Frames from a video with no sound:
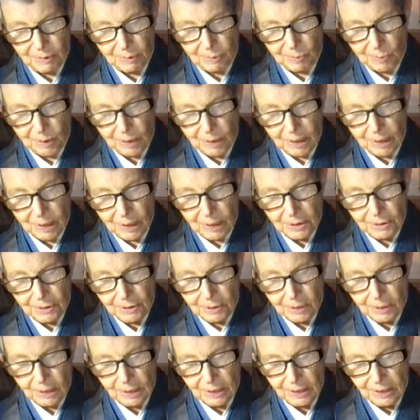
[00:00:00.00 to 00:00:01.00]
from one
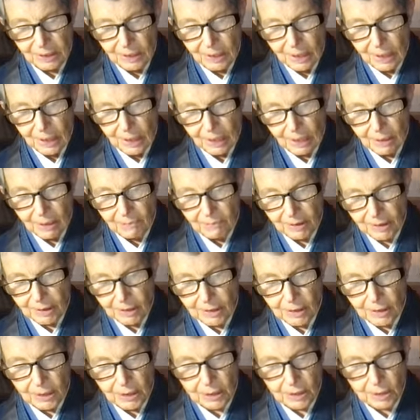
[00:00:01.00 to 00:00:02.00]
another and
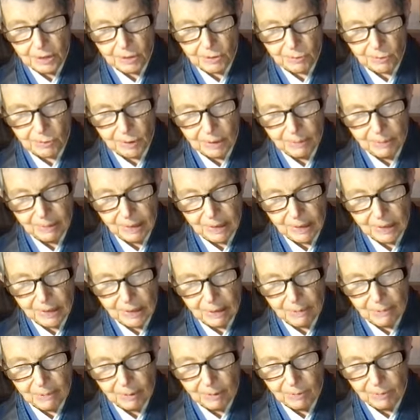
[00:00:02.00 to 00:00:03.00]
eventually destroy my
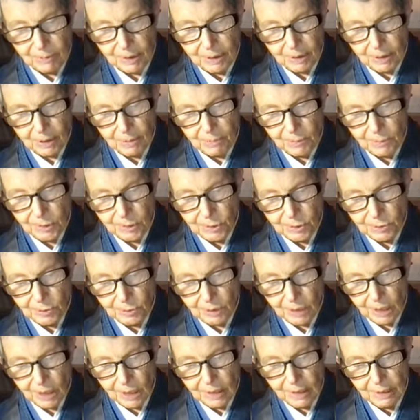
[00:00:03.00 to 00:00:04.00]
Dharma with their mutual
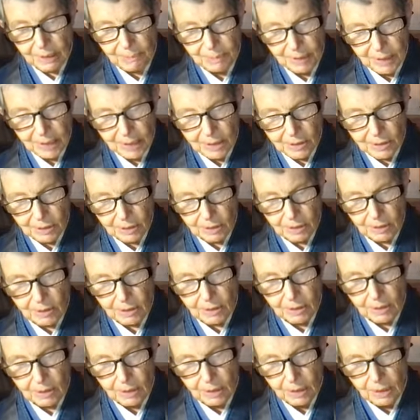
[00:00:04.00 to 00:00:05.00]

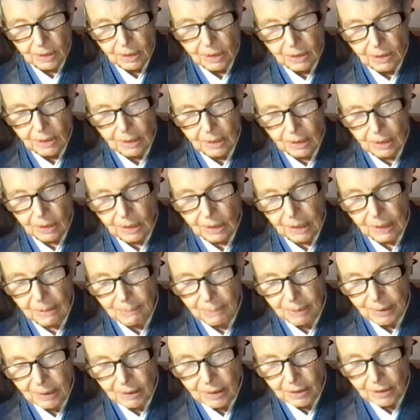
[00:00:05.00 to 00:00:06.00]
condemnations. They are
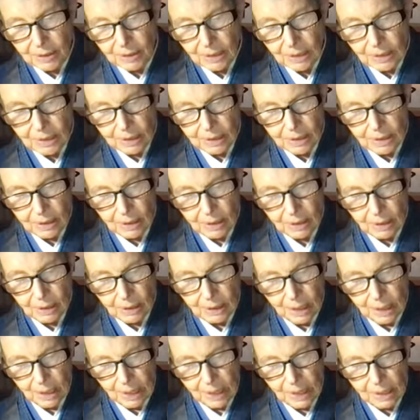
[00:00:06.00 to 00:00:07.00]
like parasites in a
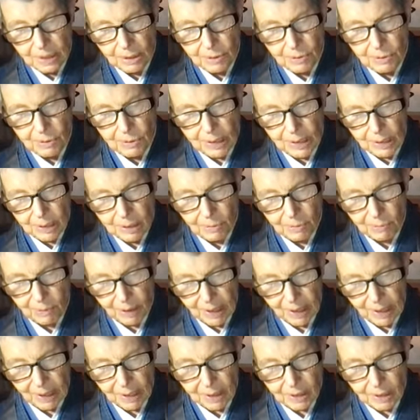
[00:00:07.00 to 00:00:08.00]
lion who eat
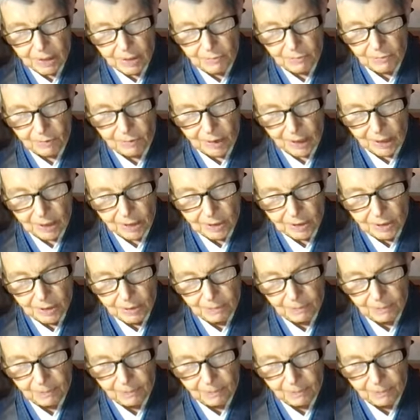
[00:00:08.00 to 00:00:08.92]
away at his flesh.